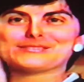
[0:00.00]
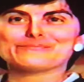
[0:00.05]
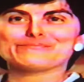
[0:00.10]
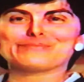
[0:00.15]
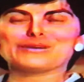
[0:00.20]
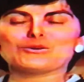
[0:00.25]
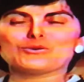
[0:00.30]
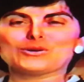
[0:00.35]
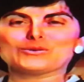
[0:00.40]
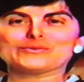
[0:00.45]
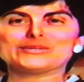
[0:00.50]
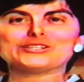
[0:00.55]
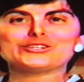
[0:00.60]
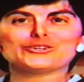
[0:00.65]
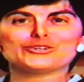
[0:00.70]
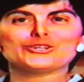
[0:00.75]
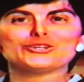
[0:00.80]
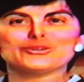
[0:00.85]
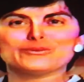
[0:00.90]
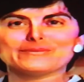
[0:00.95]
but when we do
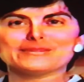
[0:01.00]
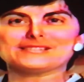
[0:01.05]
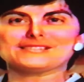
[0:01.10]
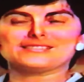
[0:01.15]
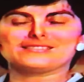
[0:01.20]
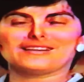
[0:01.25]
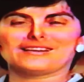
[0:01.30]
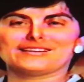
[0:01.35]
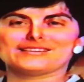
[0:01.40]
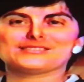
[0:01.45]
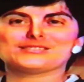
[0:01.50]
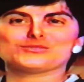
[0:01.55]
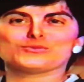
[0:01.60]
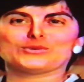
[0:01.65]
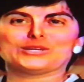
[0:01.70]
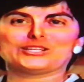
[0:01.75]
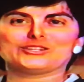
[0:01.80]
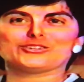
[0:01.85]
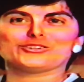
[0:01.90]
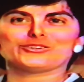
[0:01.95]
human studies,
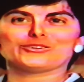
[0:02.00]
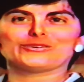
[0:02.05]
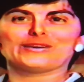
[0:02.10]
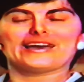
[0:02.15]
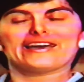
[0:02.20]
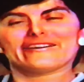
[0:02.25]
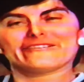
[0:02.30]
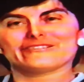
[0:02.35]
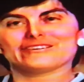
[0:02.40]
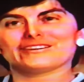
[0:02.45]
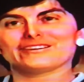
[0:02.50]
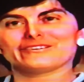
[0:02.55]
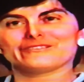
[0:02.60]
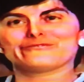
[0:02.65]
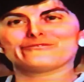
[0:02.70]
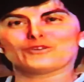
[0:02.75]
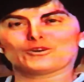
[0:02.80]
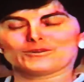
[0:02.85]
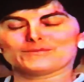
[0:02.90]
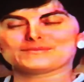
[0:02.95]
we do heavy
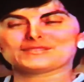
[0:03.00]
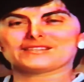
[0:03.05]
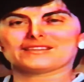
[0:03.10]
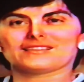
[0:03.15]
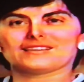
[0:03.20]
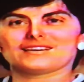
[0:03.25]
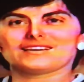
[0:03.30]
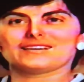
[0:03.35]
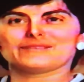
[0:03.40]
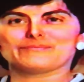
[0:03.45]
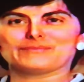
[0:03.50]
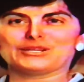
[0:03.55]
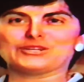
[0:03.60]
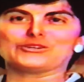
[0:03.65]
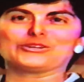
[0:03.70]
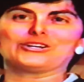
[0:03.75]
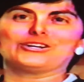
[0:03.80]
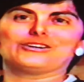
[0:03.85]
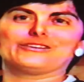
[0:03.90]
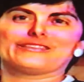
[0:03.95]
forms of the
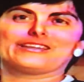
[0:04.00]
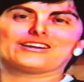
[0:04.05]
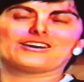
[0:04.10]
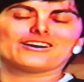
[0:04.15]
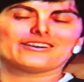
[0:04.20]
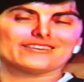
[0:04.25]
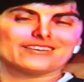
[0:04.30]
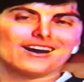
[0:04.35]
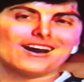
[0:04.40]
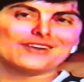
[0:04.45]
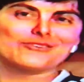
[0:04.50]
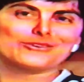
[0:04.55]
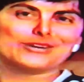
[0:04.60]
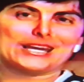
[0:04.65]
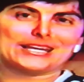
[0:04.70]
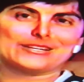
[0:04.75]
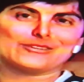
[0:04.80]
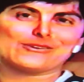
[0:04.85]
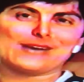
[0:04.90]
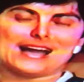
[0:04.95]
mineral that are not
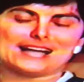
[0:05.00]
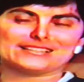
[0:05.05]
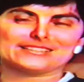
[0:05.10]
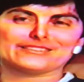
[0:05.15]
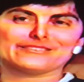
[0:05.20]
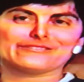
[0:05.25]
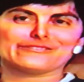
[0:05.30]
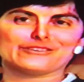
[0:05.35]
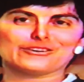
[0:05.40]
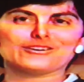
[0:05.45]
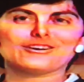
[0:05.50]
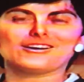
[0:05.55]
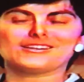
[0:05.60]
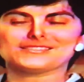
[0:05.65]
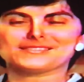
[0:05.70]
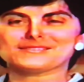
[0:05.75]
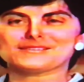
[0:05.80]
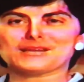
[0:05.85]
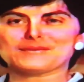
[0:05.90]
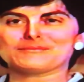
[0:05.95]
radioactive. They're called
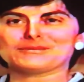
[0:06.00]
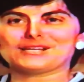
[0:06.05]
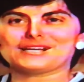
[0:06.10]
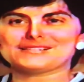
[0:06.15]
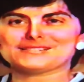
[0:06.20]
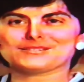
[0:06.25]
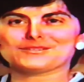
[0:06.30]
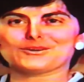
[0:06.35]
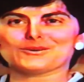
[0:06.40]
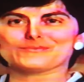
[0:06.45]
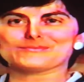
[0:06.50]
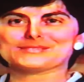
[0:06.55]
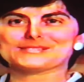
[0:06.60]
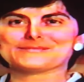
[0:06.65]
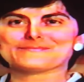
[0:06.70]
stable isotopes.